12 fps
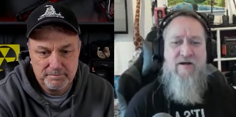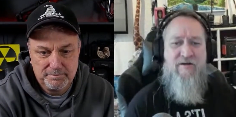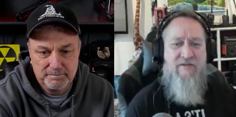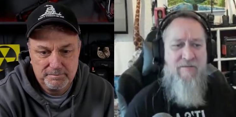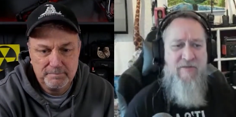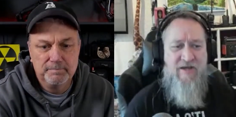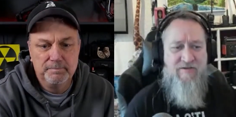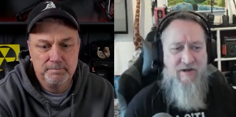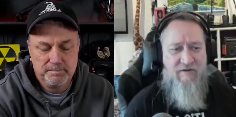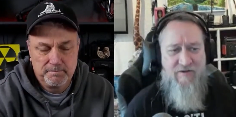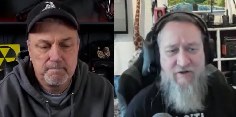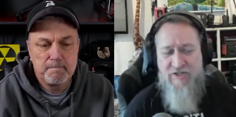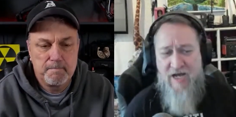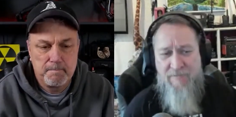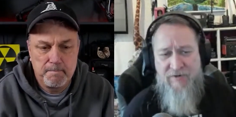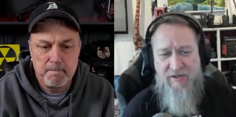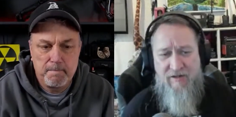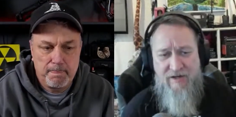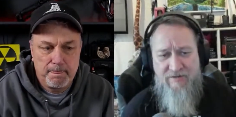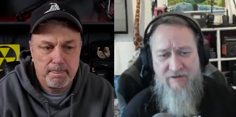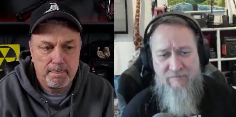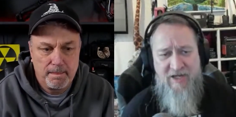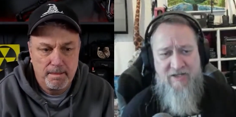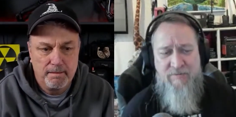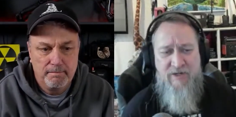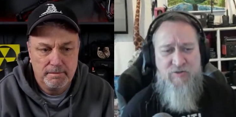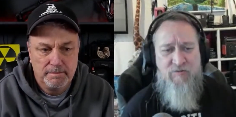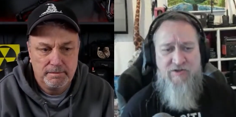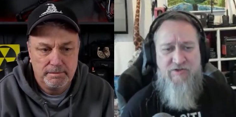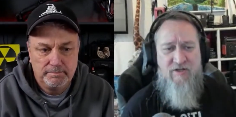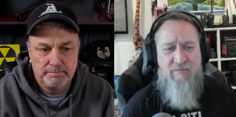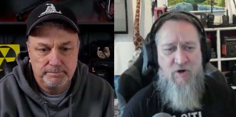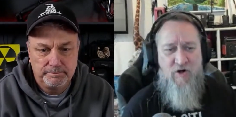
Speaker 1: Uh, they mm-hmm. make they're they're top of the line. They make the best ones on